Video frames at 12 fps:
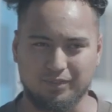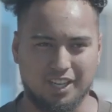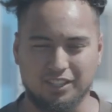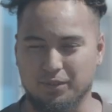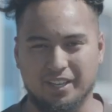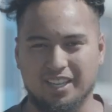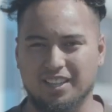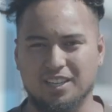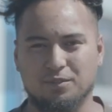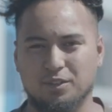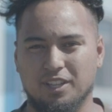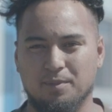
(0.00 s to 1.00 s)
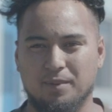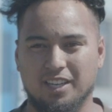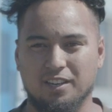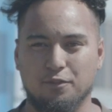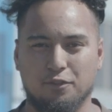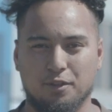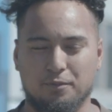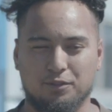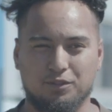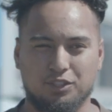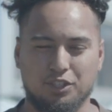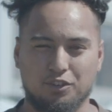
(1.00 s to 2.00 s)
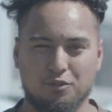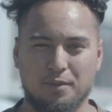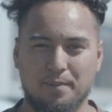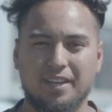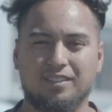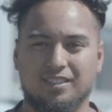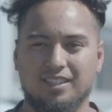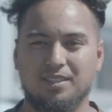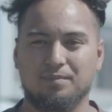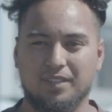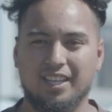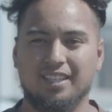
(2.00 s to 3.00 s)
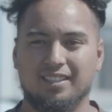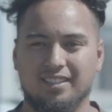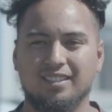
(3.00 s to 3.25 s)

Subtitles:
I'll do anything for them, I give the shirt off my back to them. Hey.